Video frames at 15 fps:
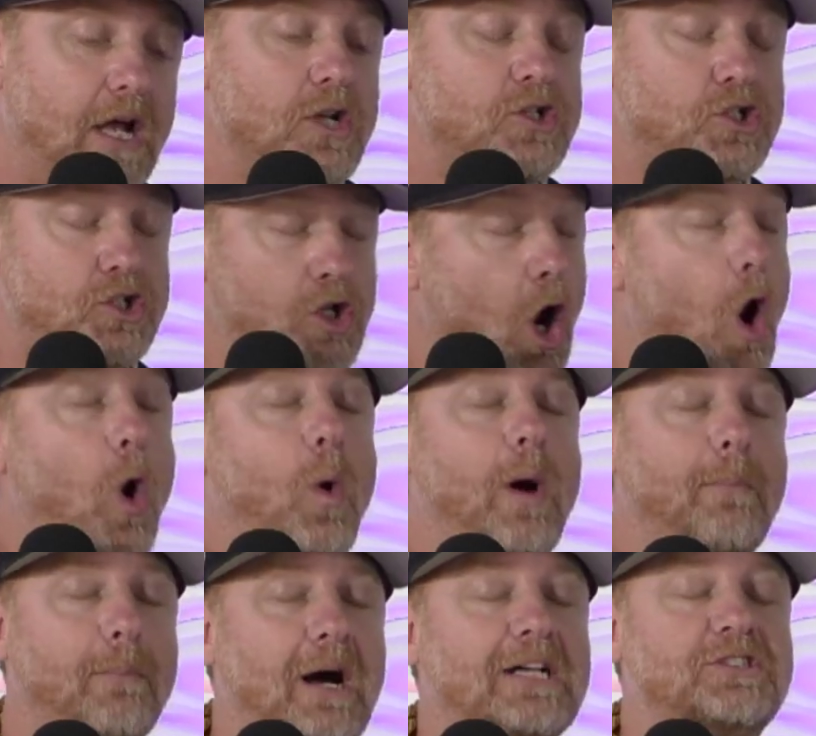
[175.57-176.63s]
So
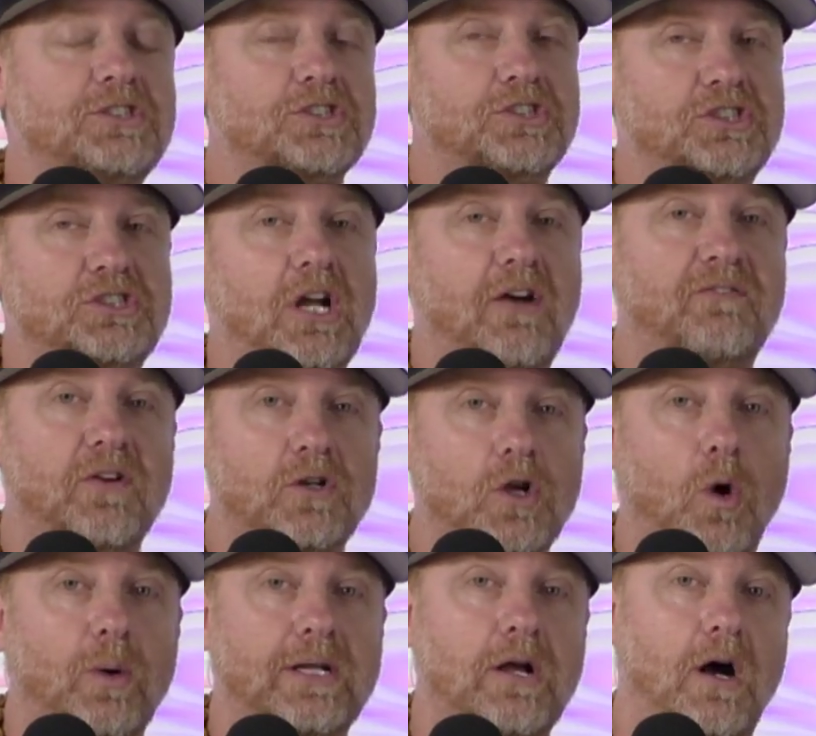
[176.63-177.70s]
much stuff
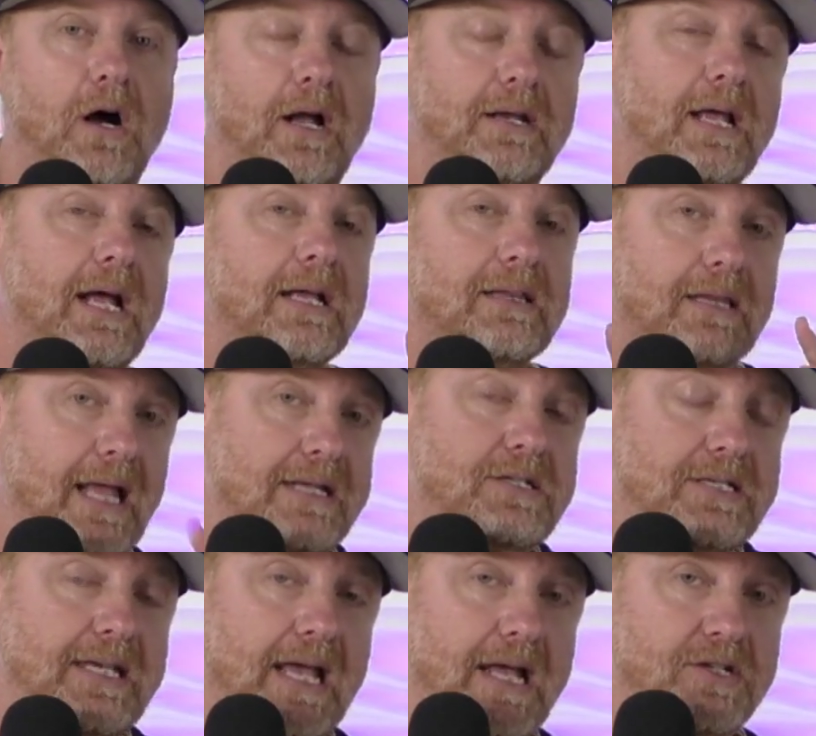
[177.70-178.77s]
going on. Let's
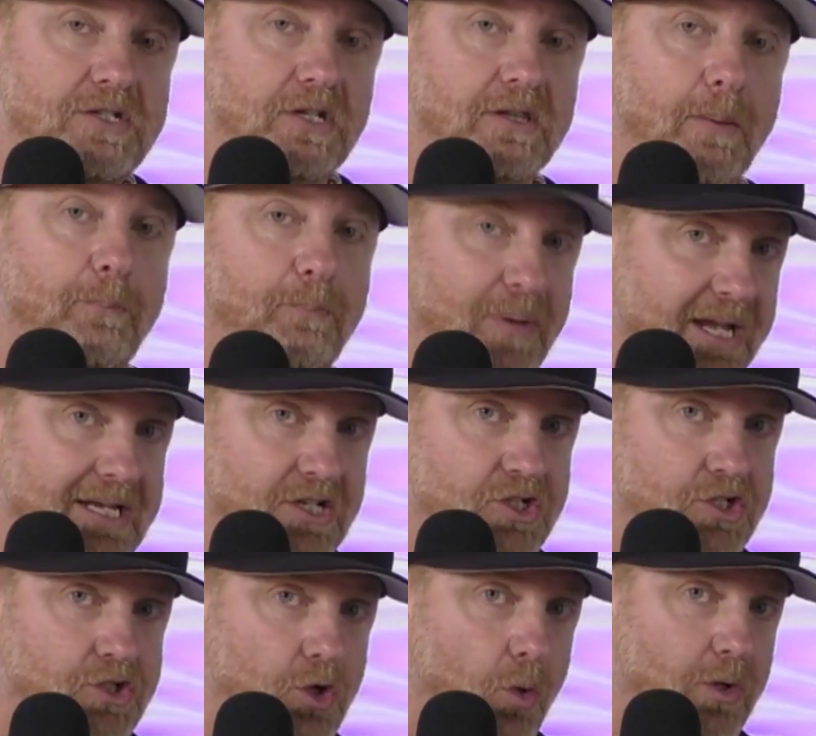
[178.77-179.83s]
get to the biggest
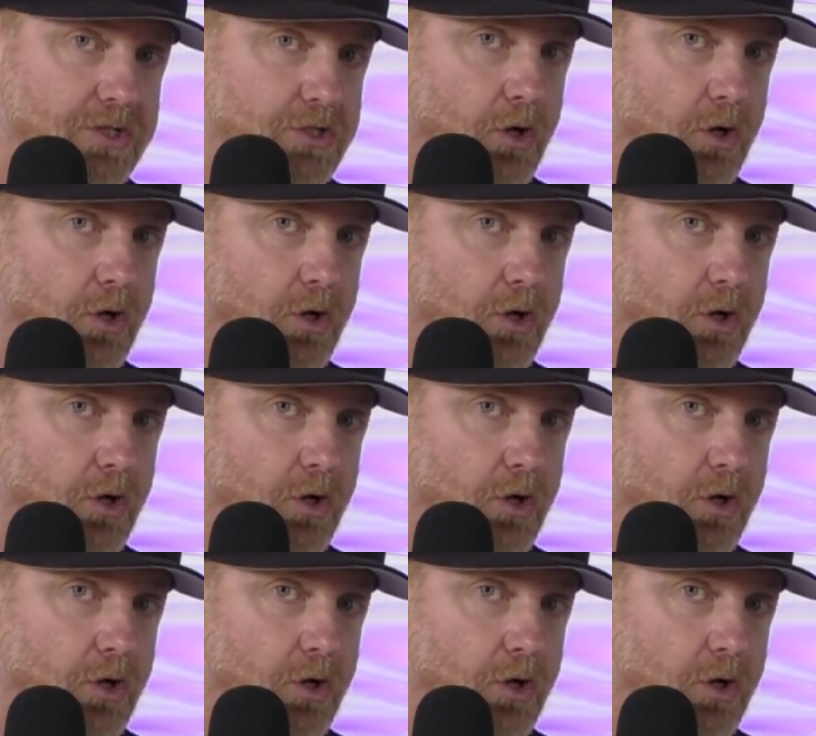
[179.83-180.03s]
stories